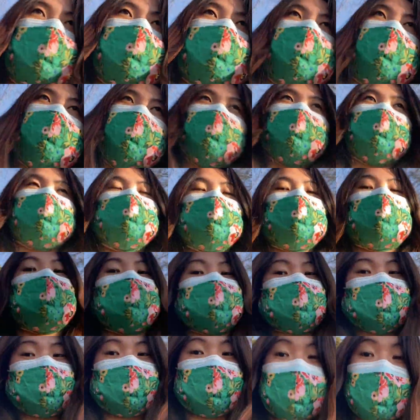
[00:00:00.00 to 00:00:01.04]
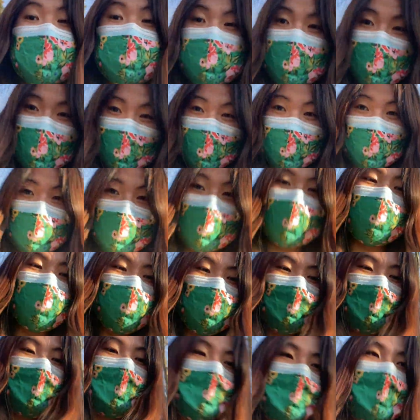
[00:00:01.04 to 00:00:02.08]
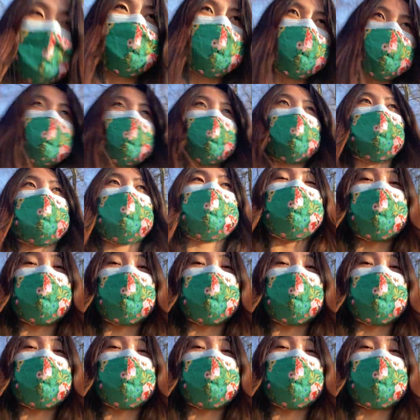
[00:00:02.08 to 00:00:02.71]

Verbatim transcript: I haven't been able to get anything to make any